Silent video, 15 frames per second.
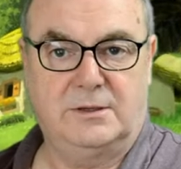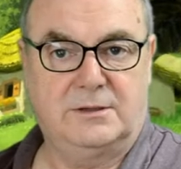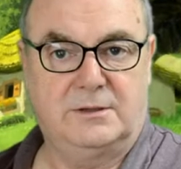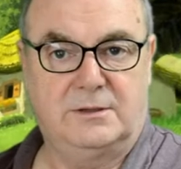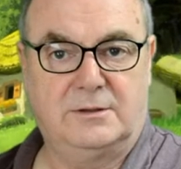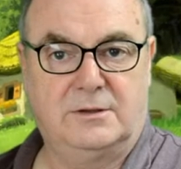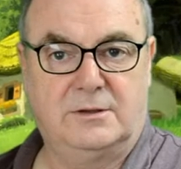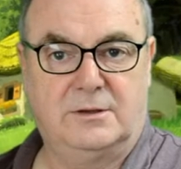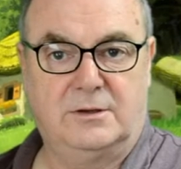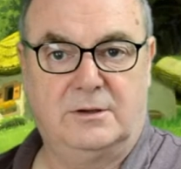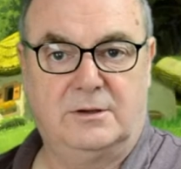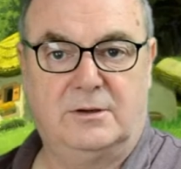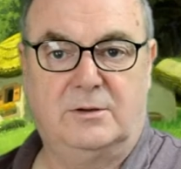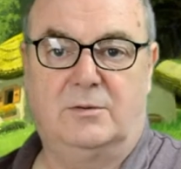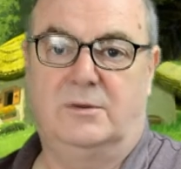Pig.
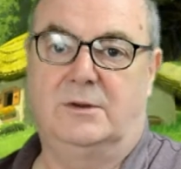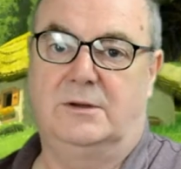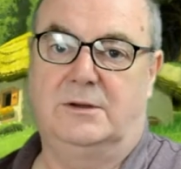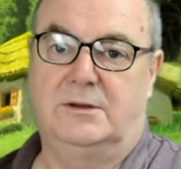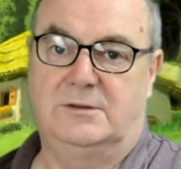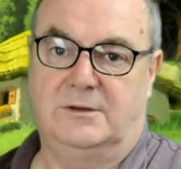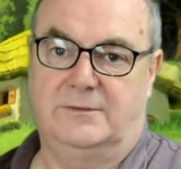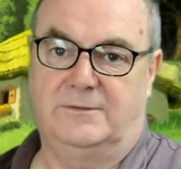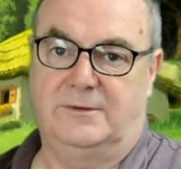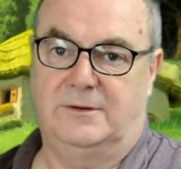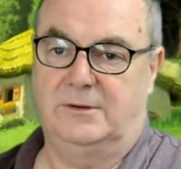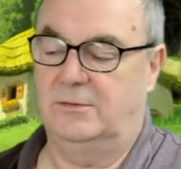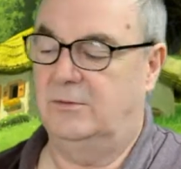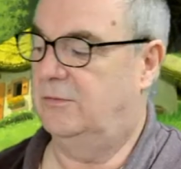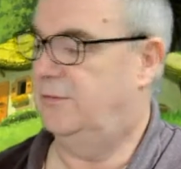Well, he's a
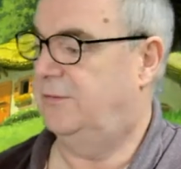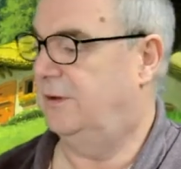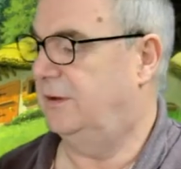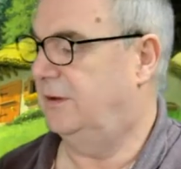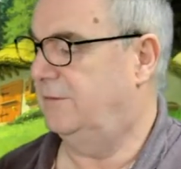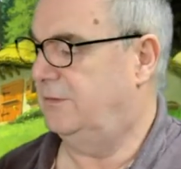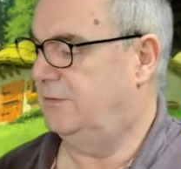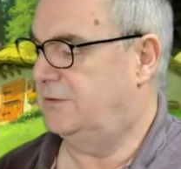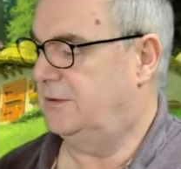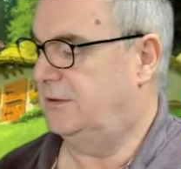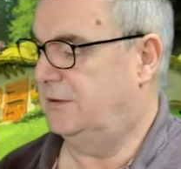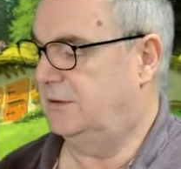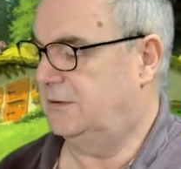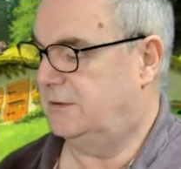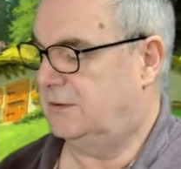funny old thing. Have you
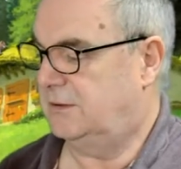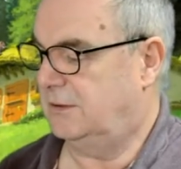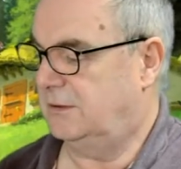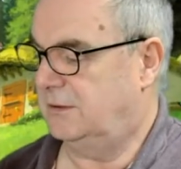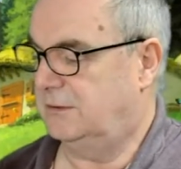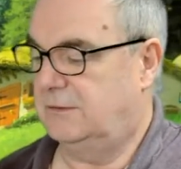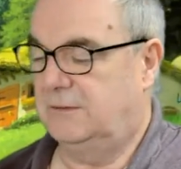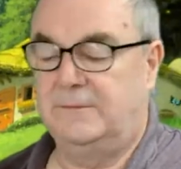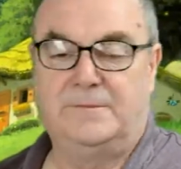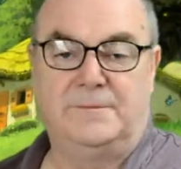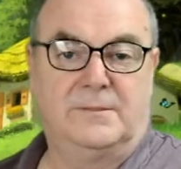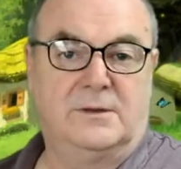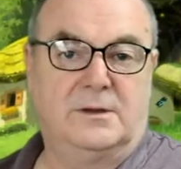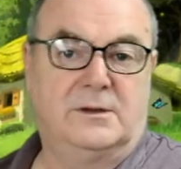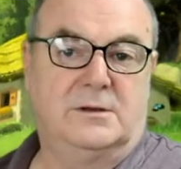seen his tail?
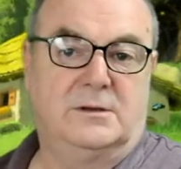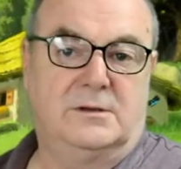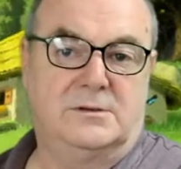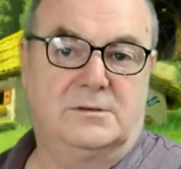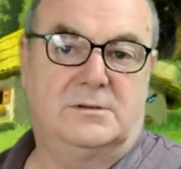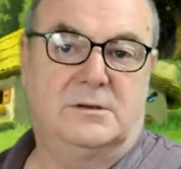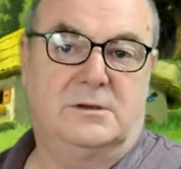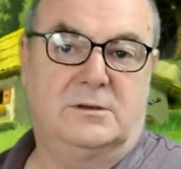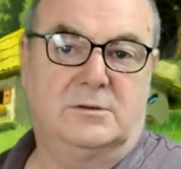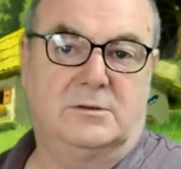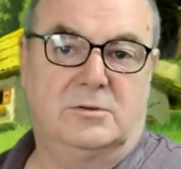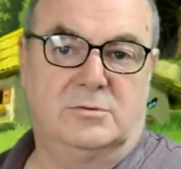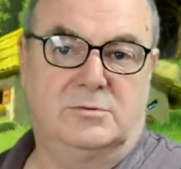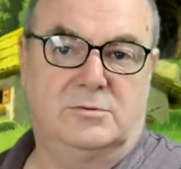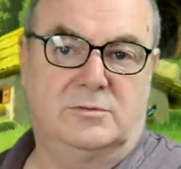His
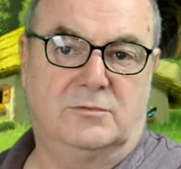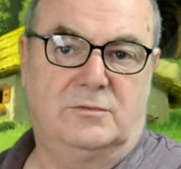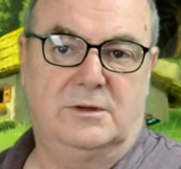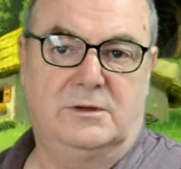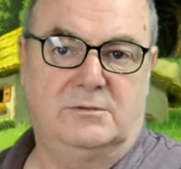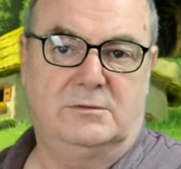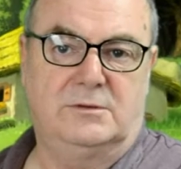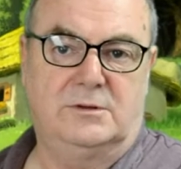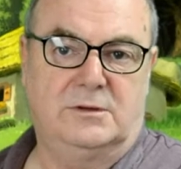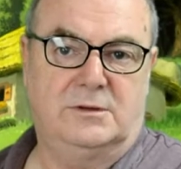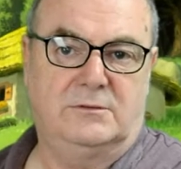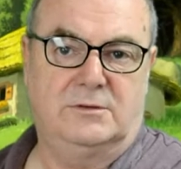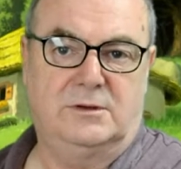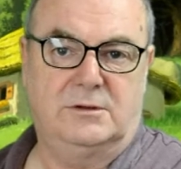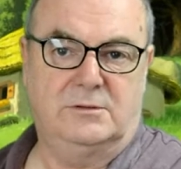tail goes round
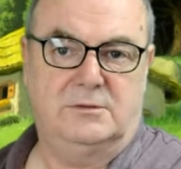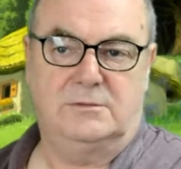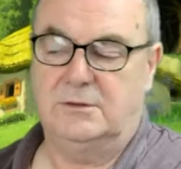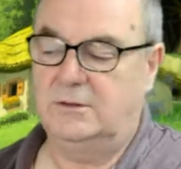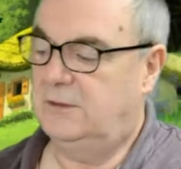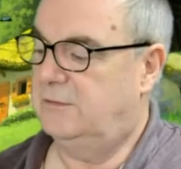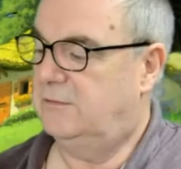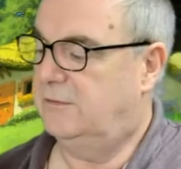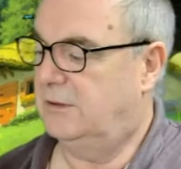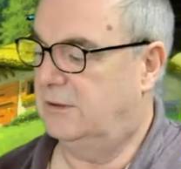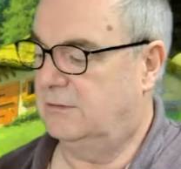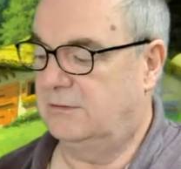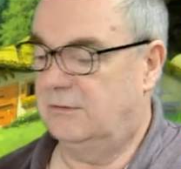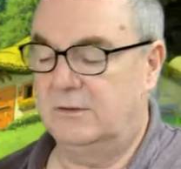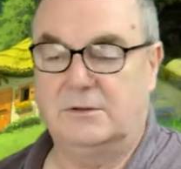and round and
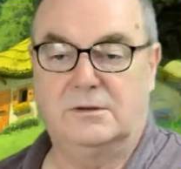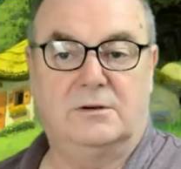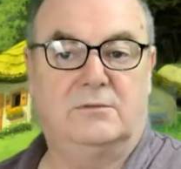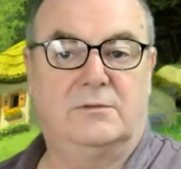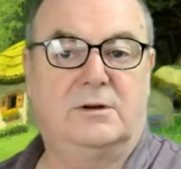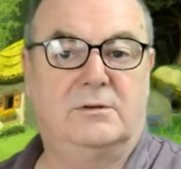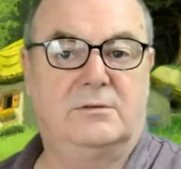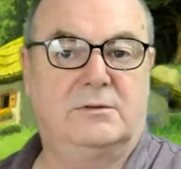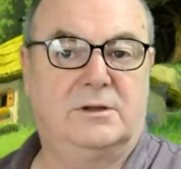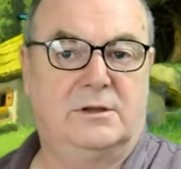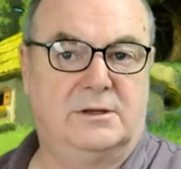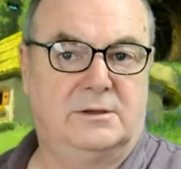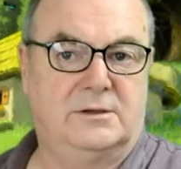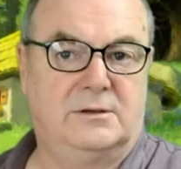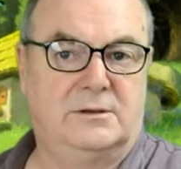round and round
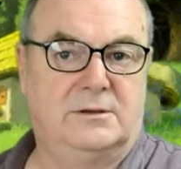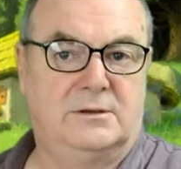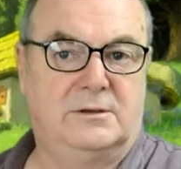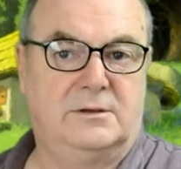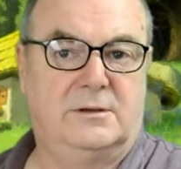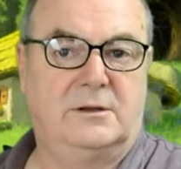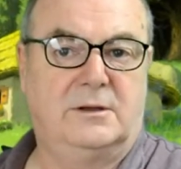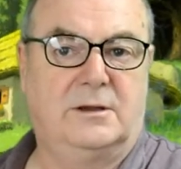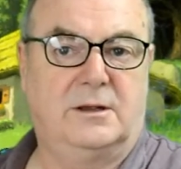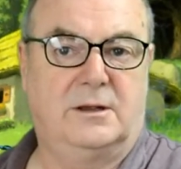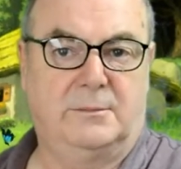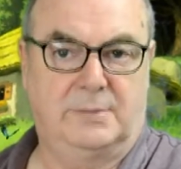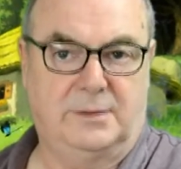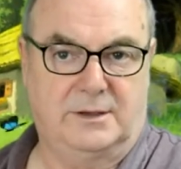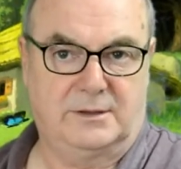again
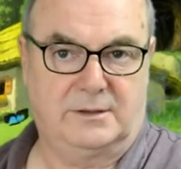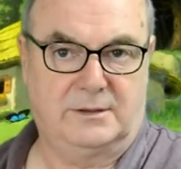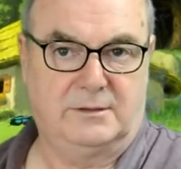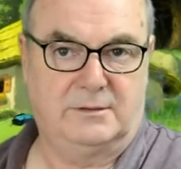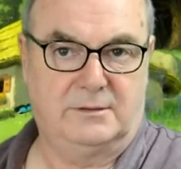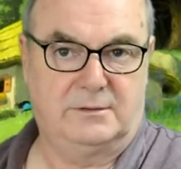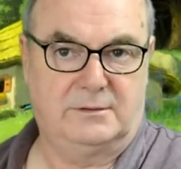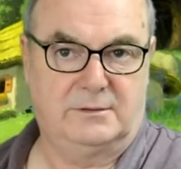and back.